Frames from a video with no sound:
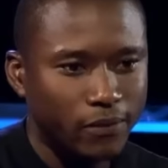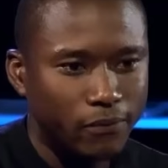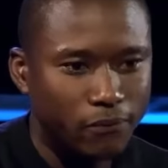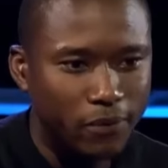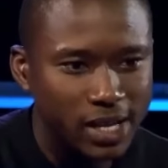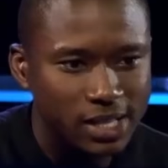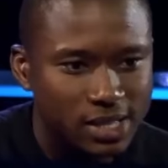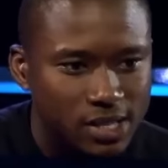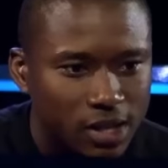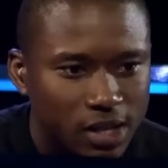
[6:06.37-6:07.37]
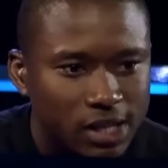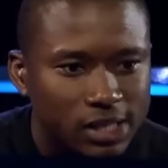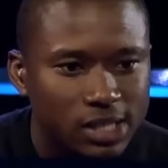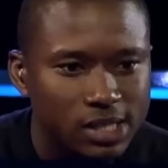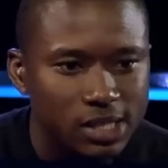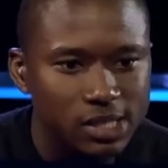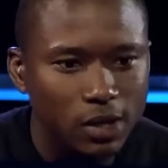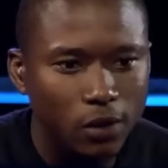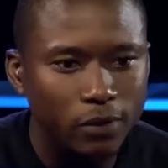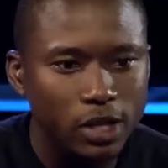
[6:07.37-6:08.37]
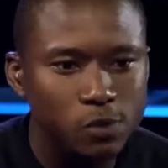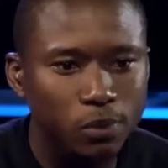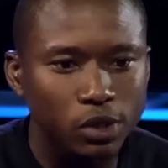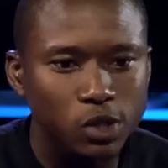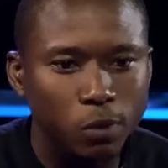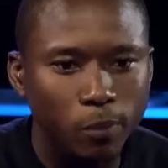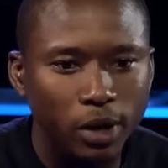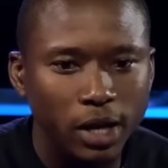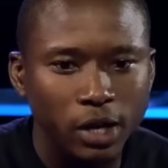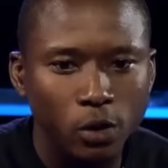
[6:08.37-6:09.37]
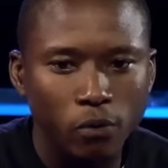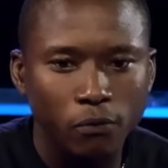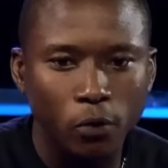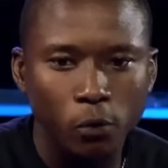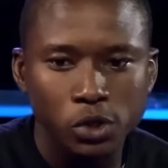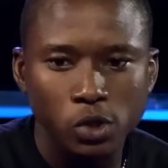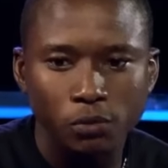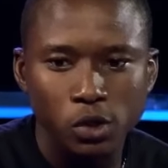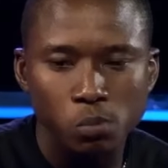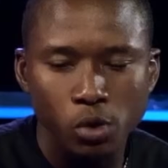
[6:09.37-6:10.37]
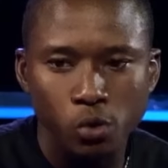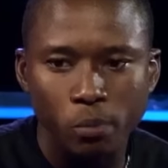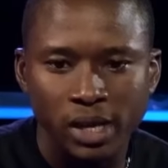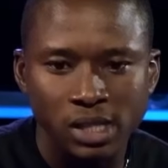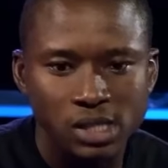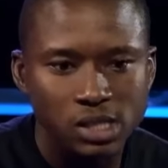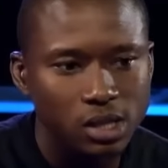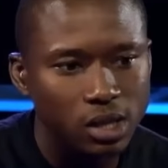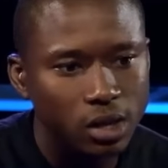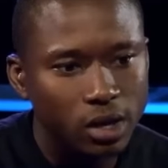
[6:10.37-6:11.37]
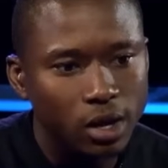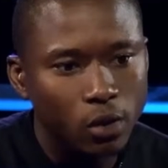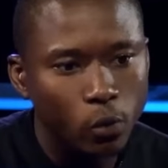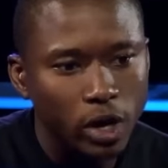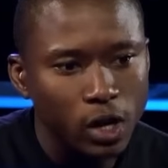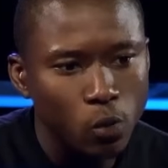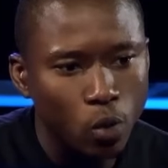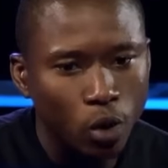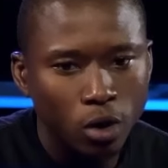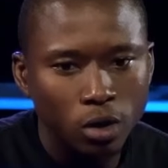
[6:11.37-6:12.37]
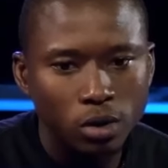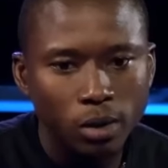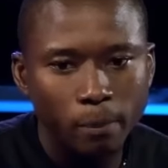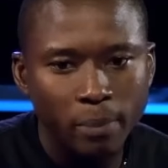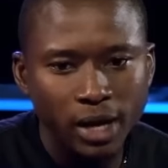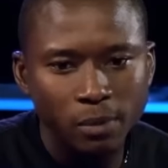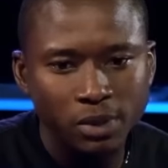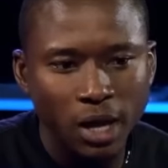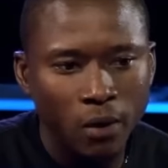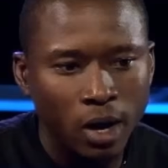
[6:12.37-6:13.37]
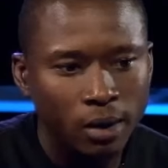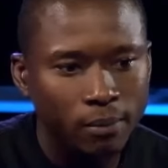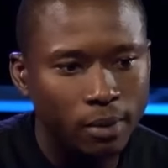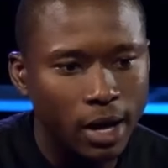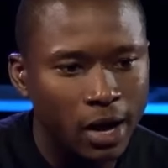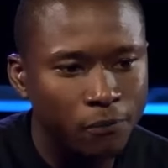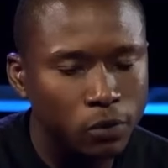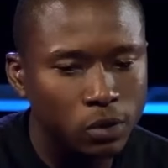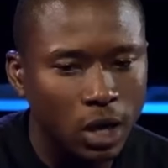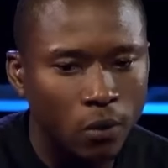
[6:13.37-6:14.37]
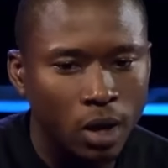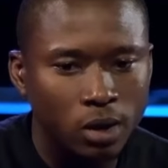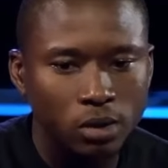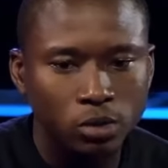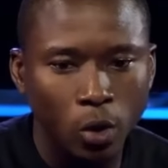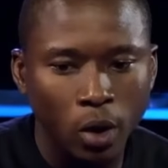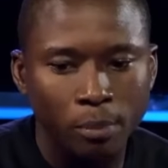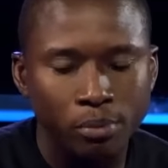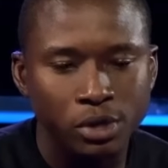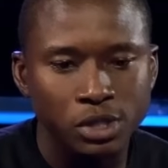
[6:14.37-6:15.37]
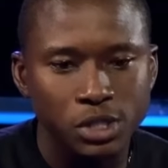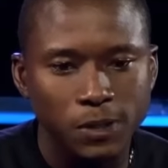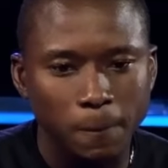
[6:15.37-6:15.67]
Faith, the city of Lisbon is popularly known for which of these monuments? Wailing Wall, Belém Tower, Eiffel Tower, Tower Bridge.